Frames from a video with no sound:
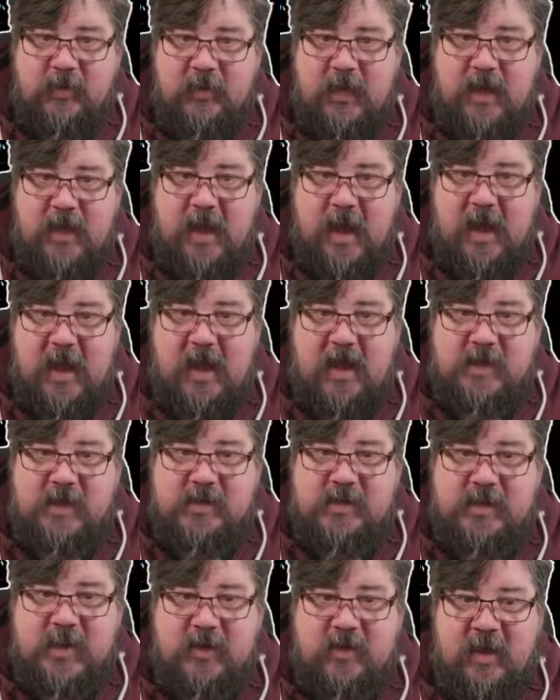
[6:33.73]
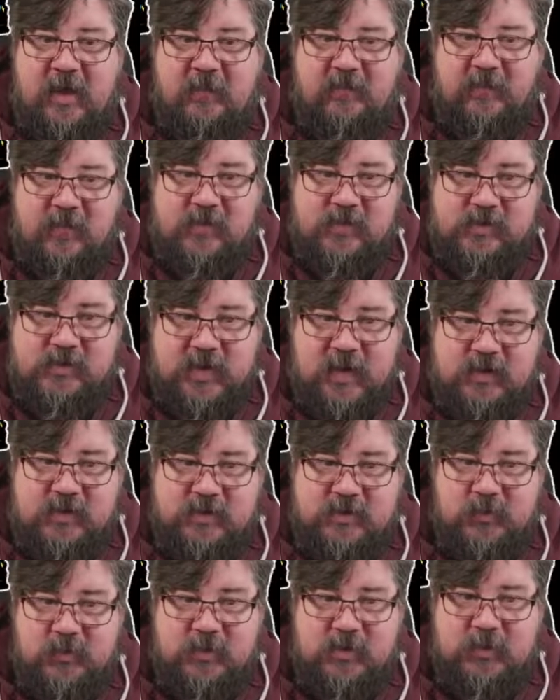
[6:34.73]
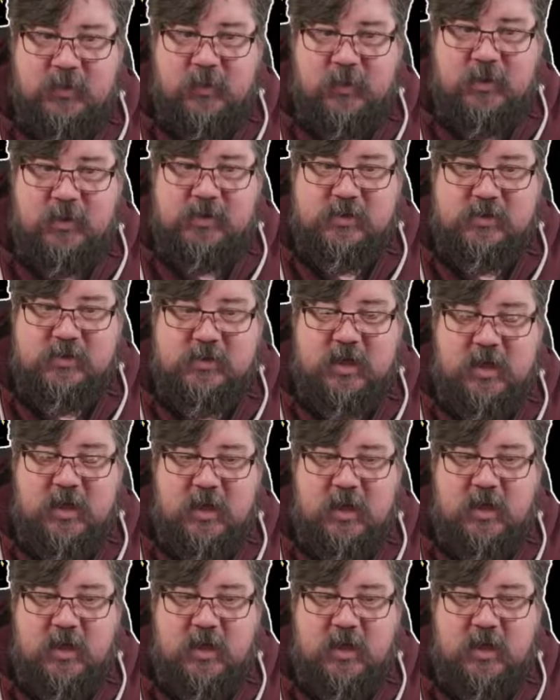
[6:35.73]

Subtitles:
They had their first guest, which was